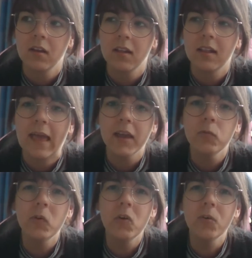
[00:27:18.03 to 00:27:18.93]

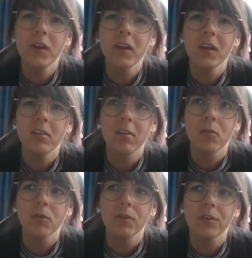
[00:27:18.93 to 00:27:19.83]
line walking, is
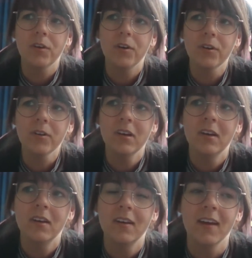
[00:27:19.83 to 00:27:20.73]
that what they're called?
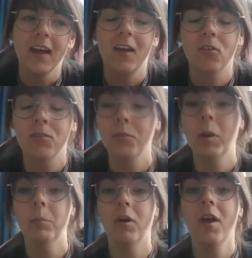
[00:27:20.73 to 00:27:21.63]
I can't
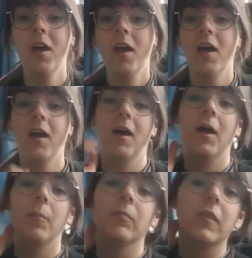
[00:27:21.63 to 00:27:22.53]
remember.
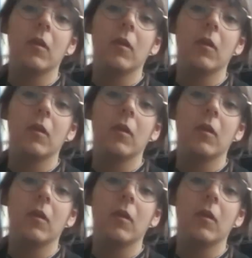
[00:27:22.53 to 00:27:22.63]
But